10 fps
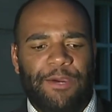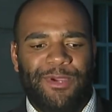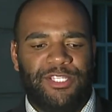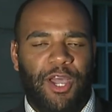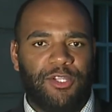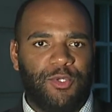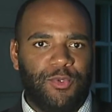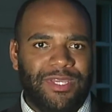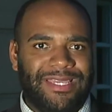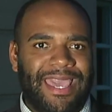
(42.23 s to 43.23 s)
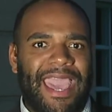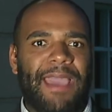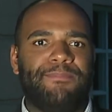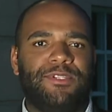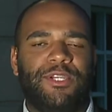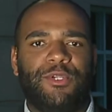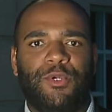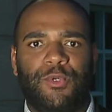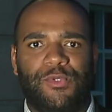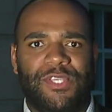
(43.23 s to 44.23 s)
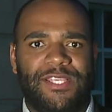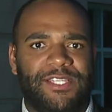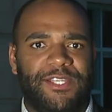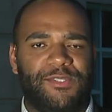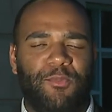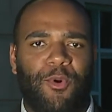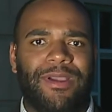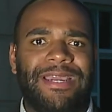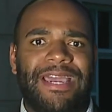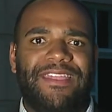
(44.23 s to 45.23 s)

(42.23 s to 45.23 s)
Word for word: We talked to the captain who says in his more